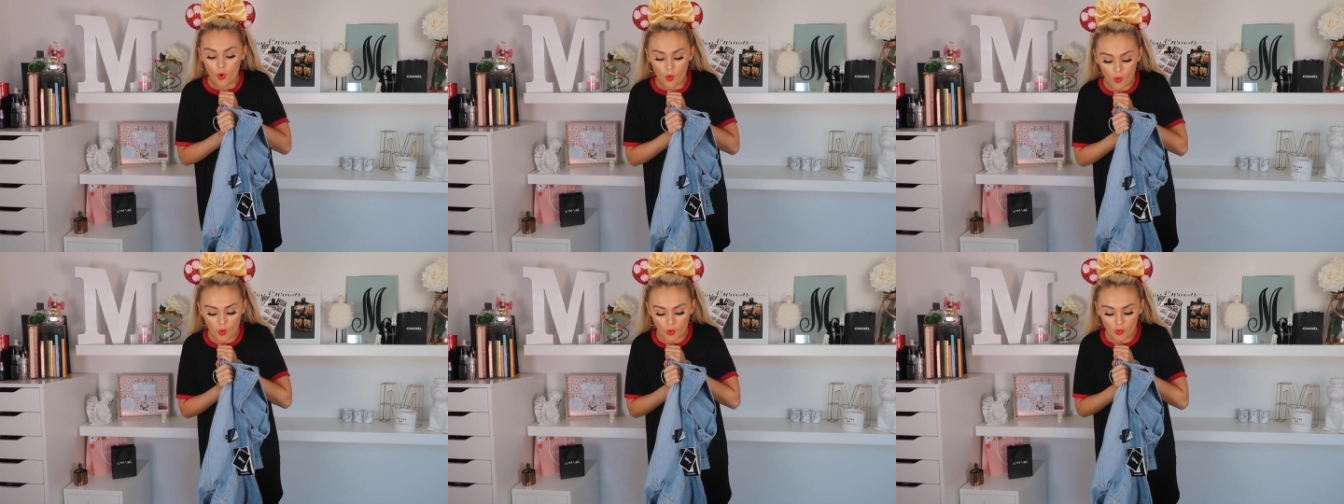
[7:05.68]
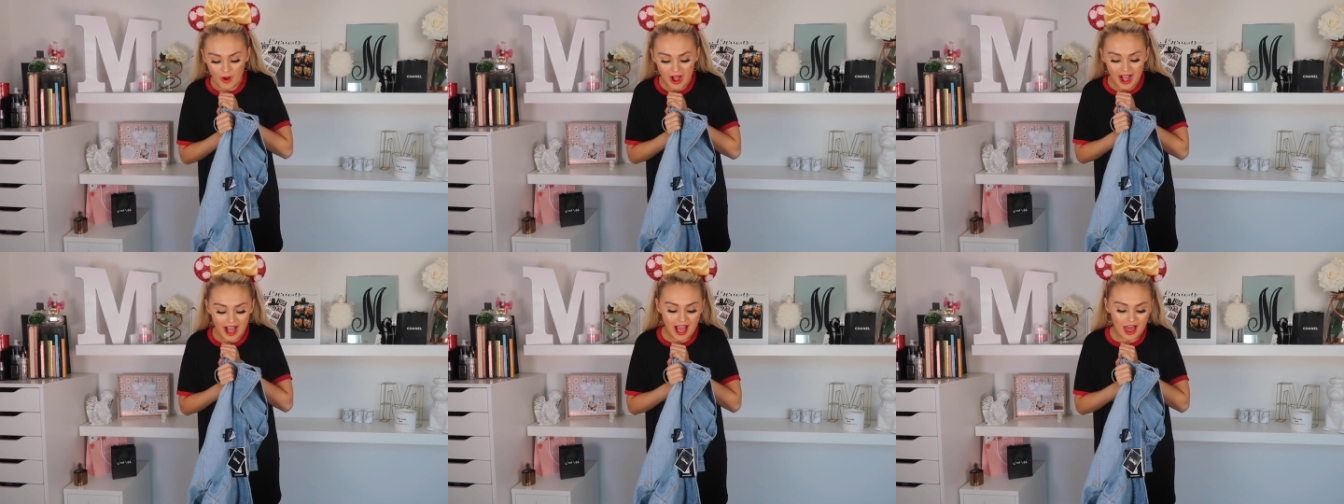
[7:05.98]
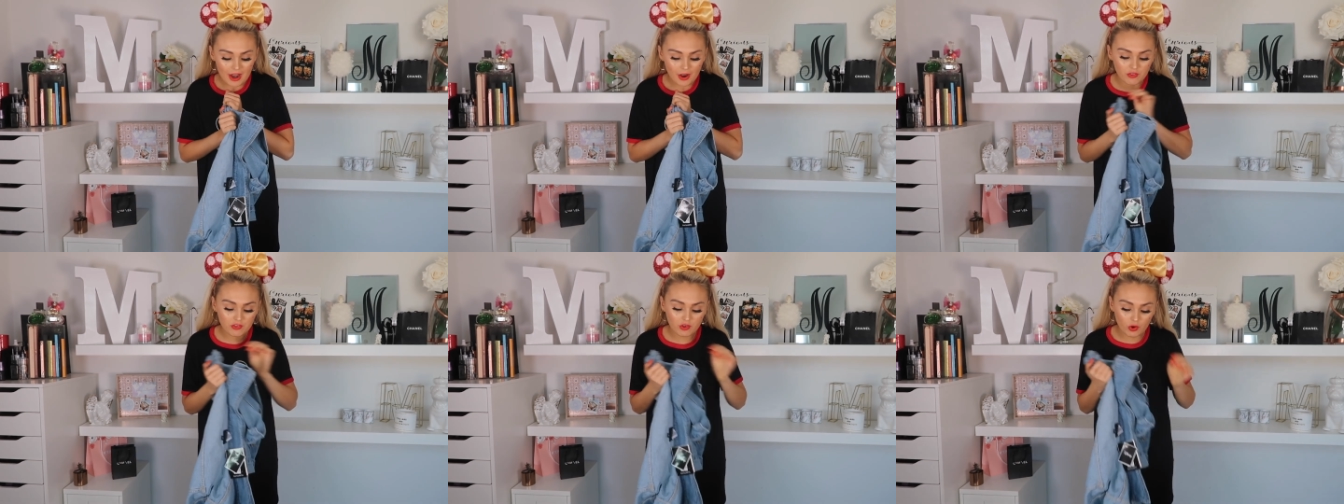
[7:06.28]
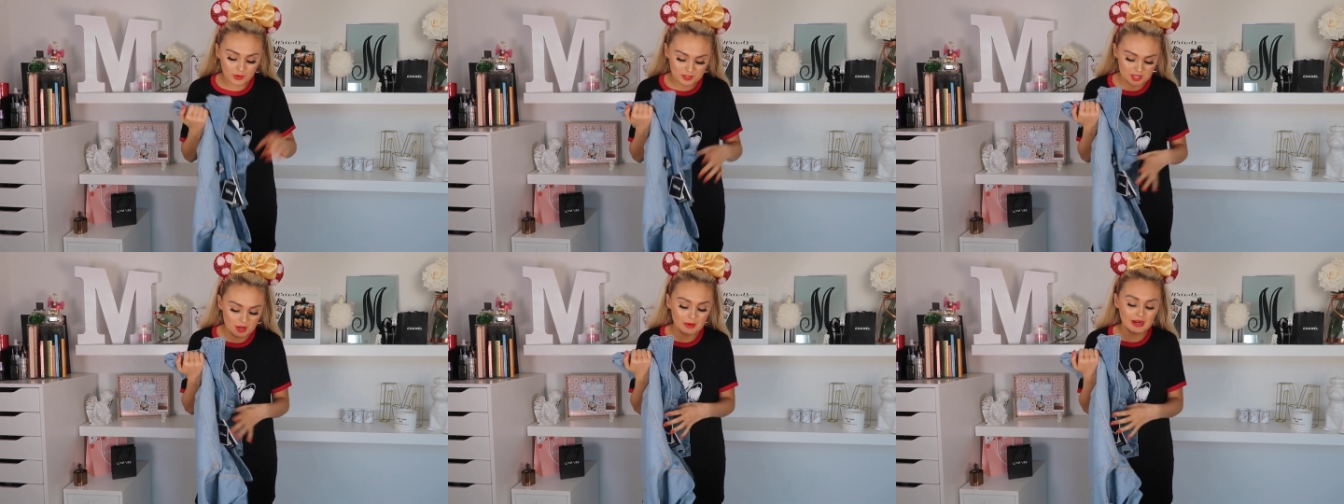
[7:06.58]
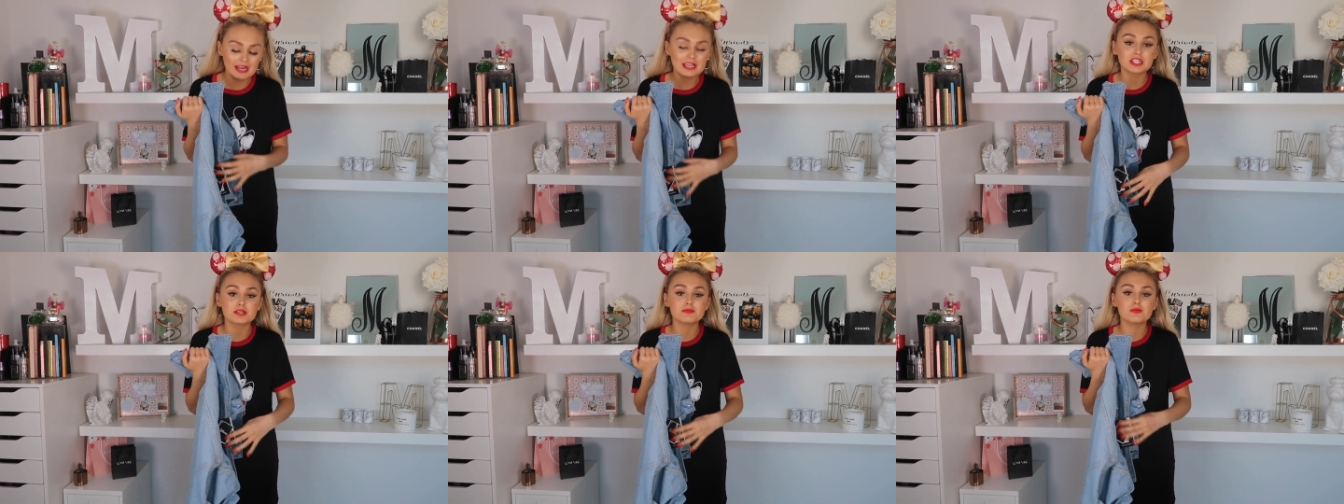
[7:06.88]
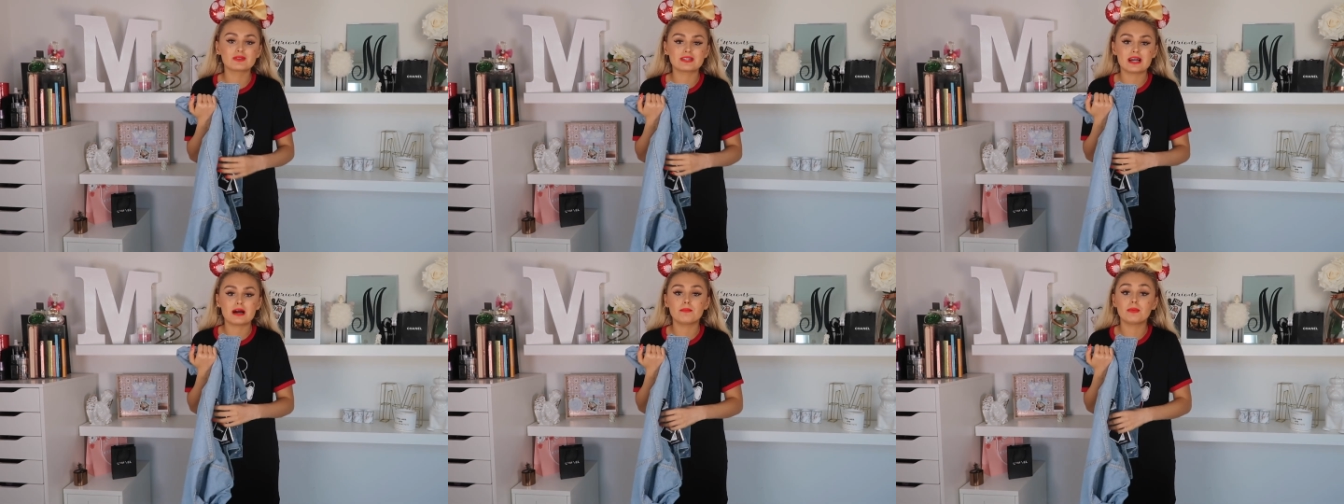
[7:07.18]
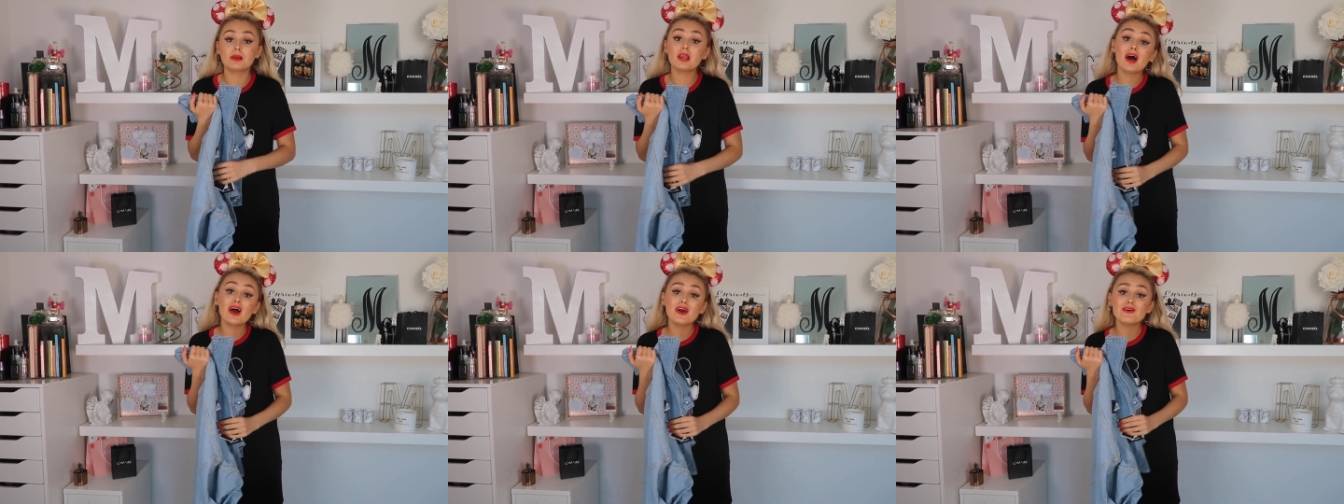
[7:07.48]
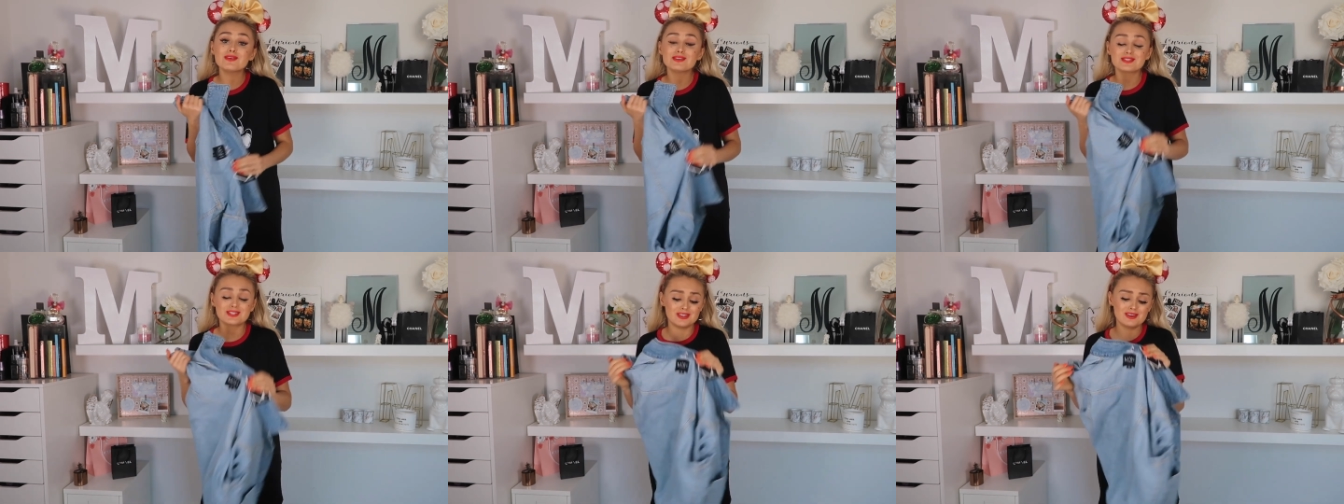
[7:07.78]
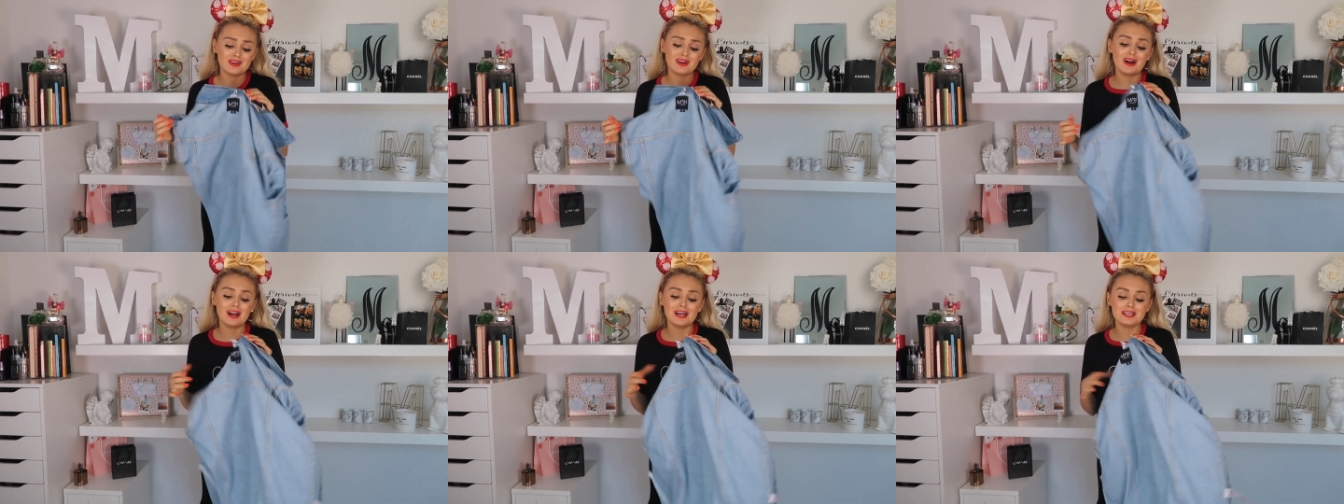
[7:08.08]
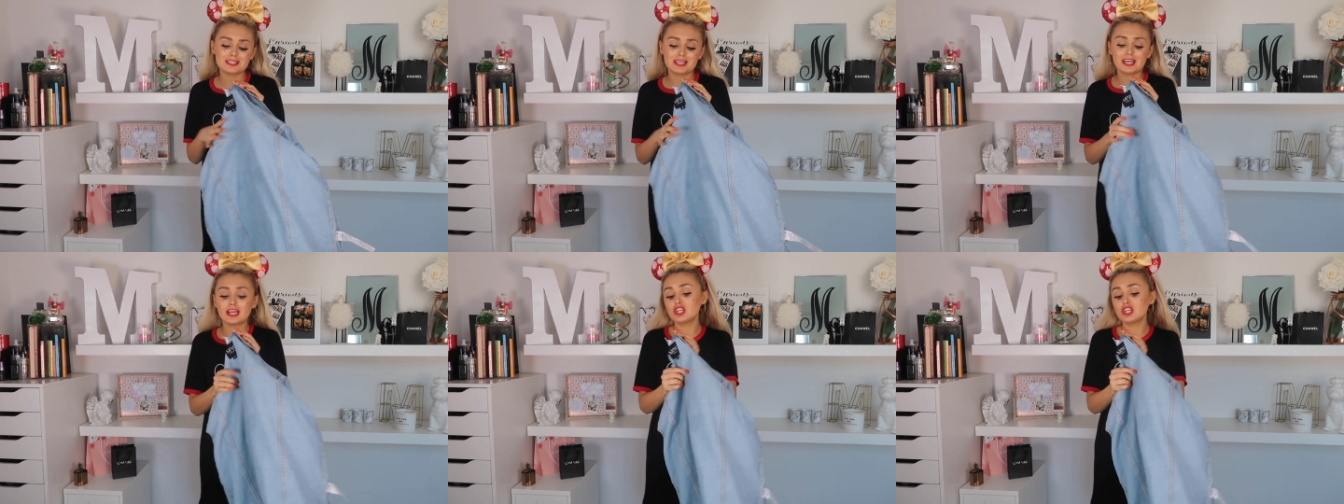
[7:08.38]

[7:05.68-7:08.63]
Oh, and of course I will link them all down below so you guys